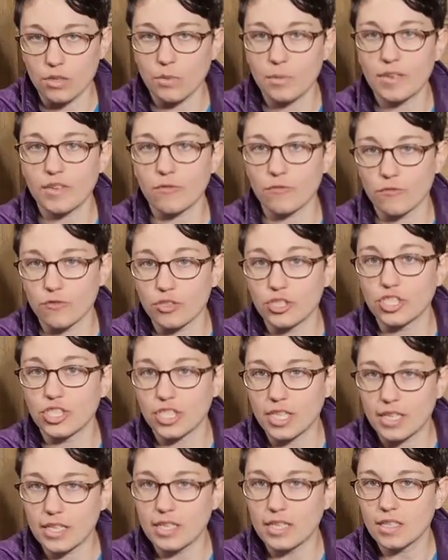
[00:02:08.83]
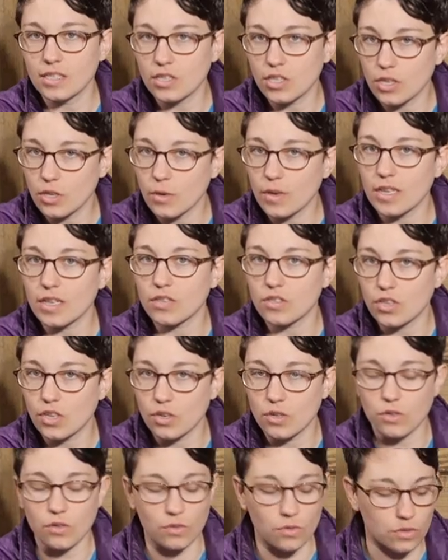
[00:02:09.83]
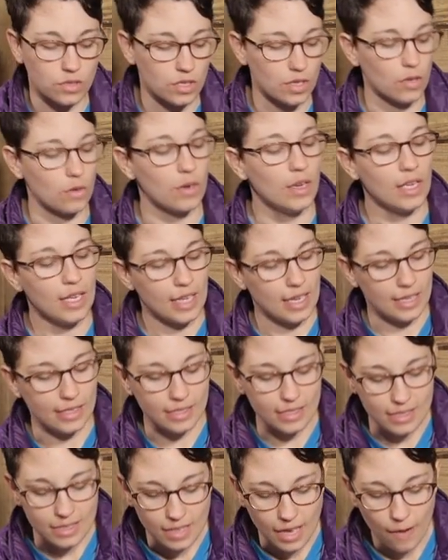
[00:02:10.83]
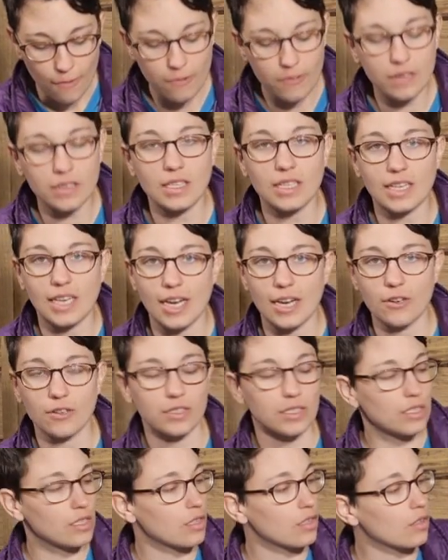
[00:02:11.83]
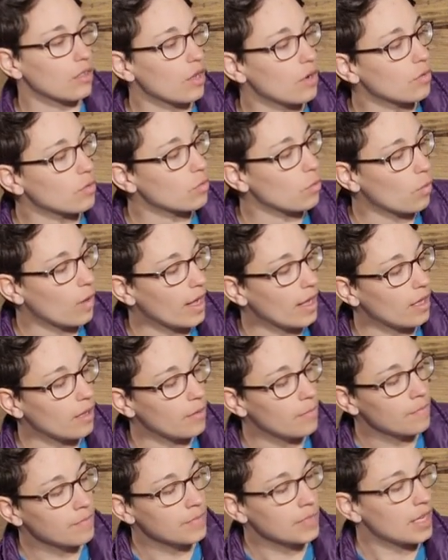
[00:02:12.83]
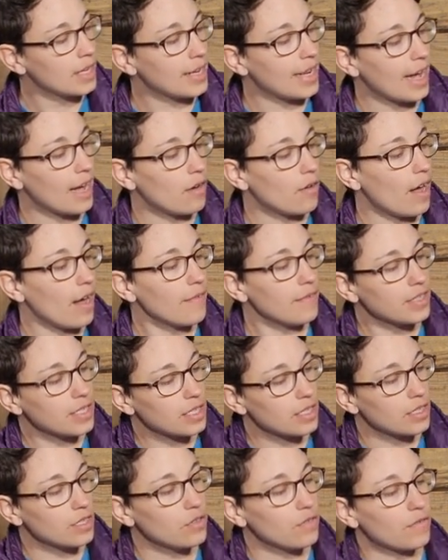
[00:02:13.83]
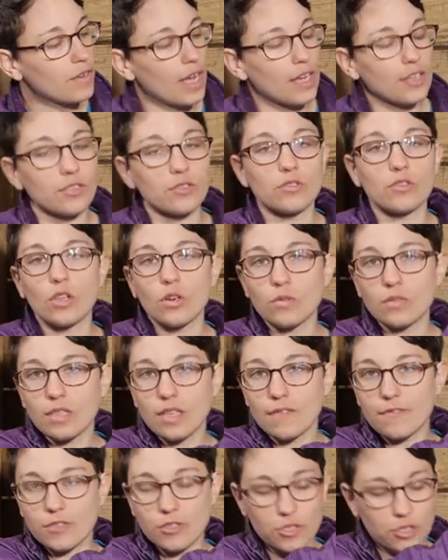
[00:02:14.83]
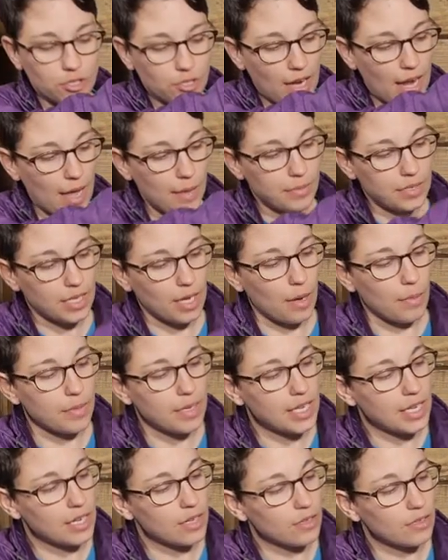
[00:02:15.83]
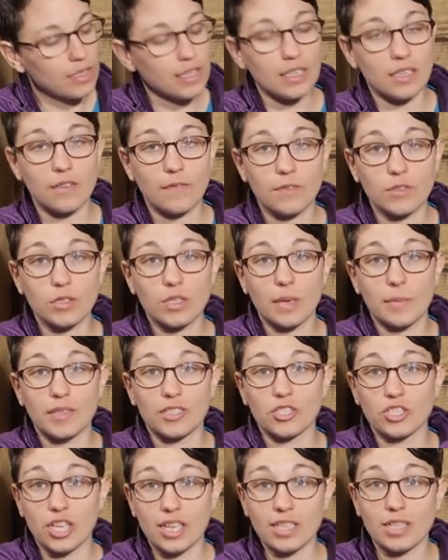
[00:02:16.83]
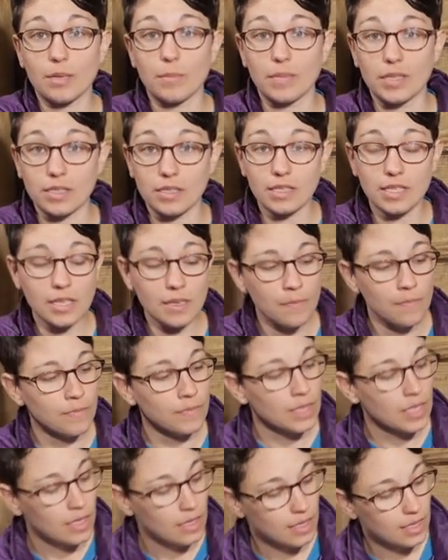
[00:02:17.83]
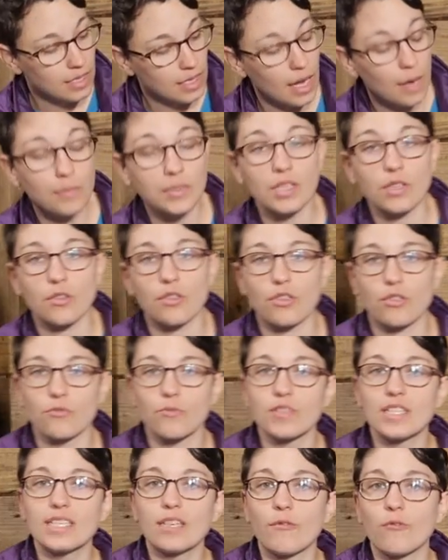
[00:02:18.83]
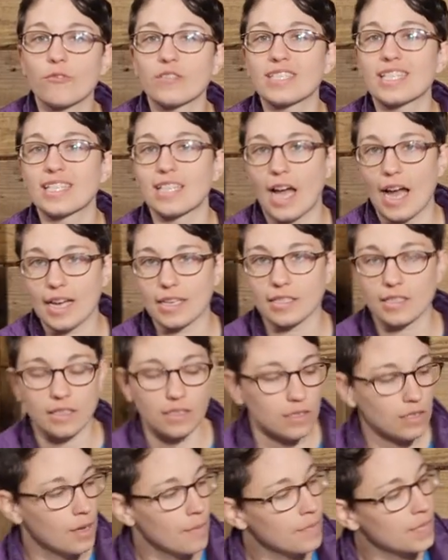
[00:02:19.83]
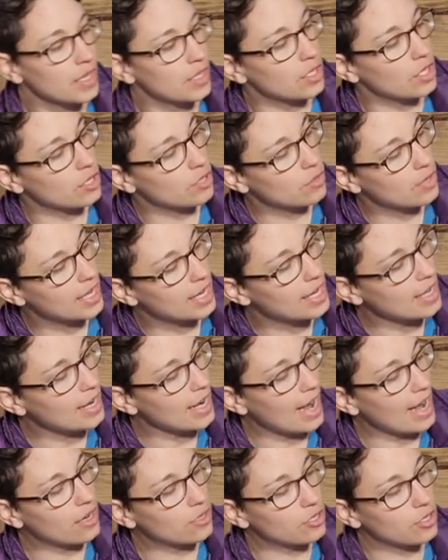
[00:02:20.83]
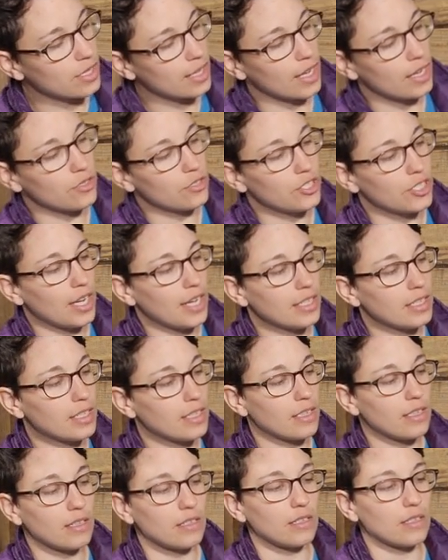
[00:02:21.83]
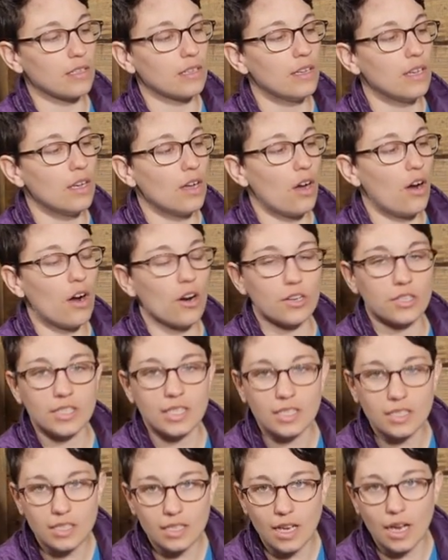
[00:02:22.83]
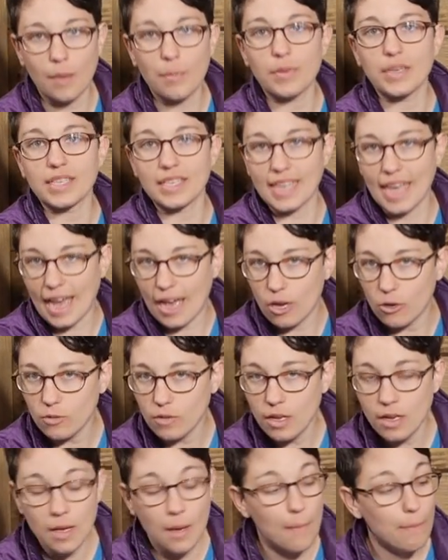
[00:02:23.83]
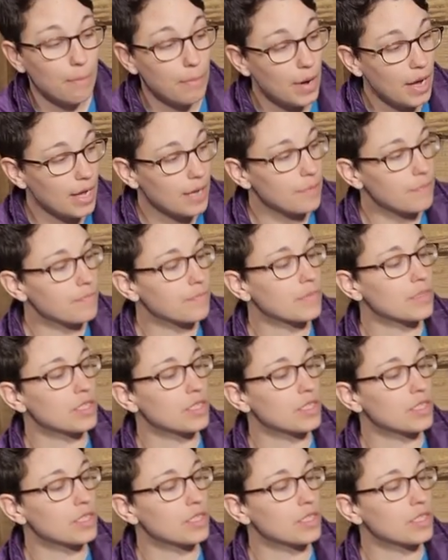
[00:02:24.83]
little bit of rigidity to it too. So it definitely carries the load well. Now, obviously you've got your load lifter straps up here that give you some adjustability. This comes in three different sizes. So you can't actually adjust the harness up and down, but